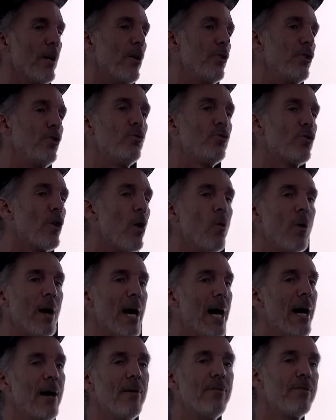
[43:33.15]
window. You don't
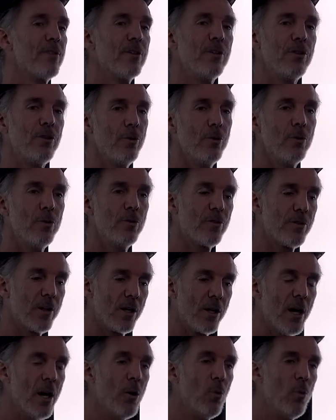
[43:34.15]
have to use
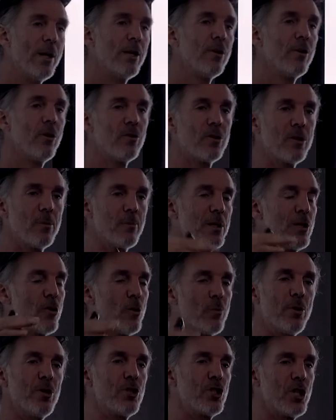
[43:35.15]
the cut window to be
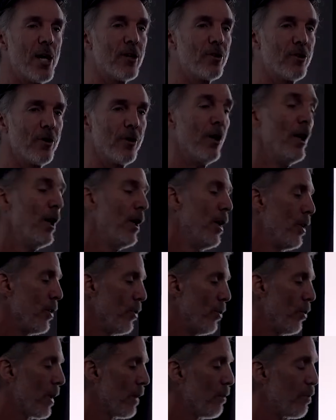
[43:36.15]
your projector.
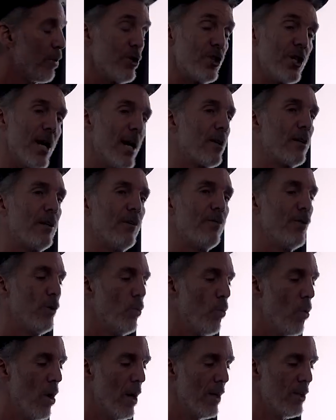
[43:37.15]
You can project, if
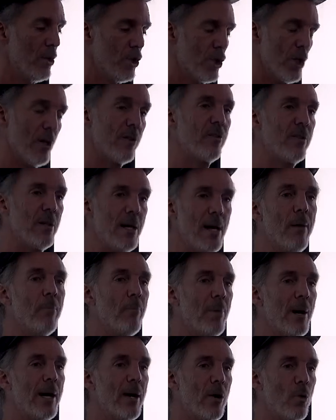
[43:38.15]
you want, just the
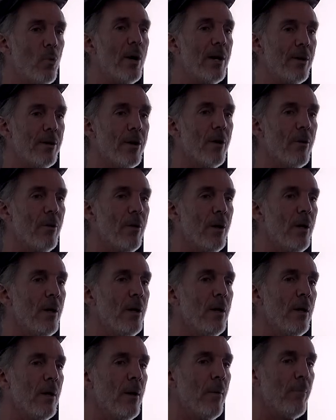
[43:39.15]
empire window.
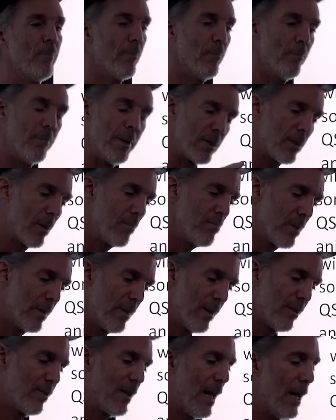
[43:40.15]
But
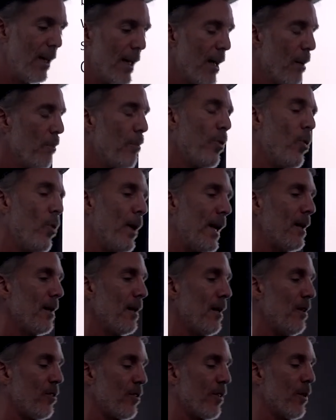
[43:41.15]
the salient point
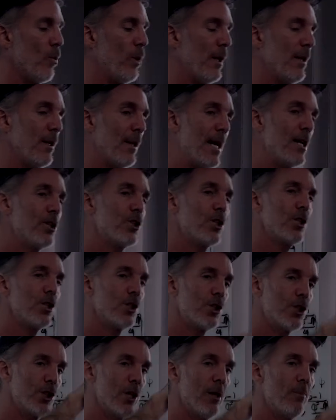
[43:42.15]
is the
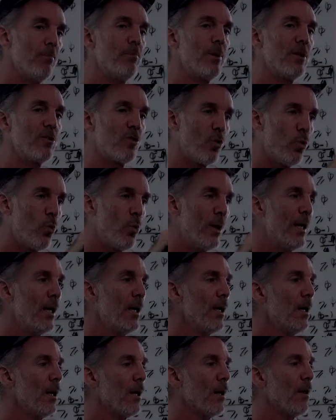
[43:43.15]
relationship
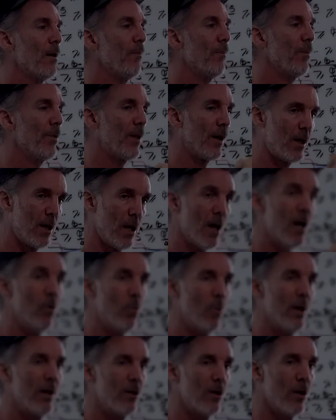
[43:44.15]
between the
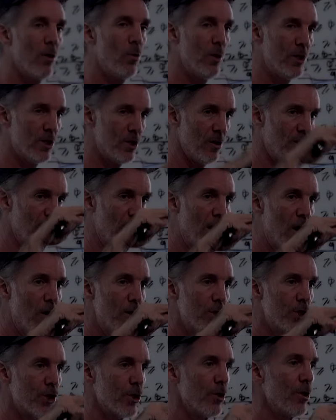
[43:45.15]
cut window, which is
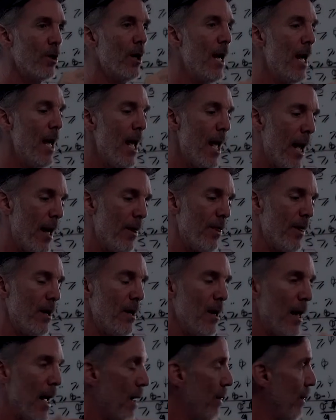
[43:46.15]
larger, and
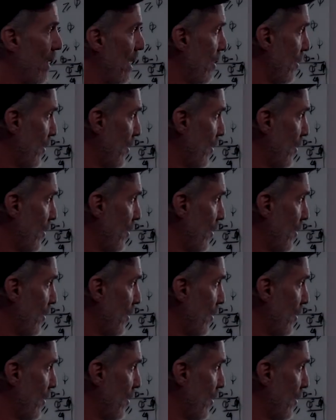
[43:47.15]
the